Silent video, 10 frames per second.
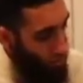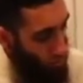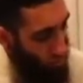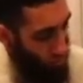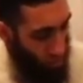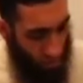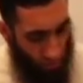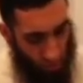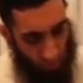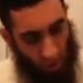the book he
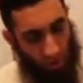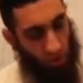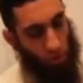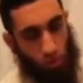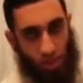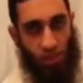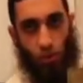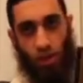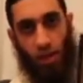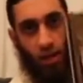was referring to was this
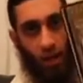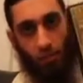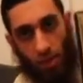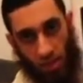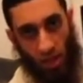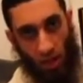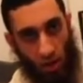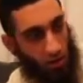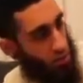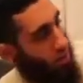one here, Kamil al-Ziyarat,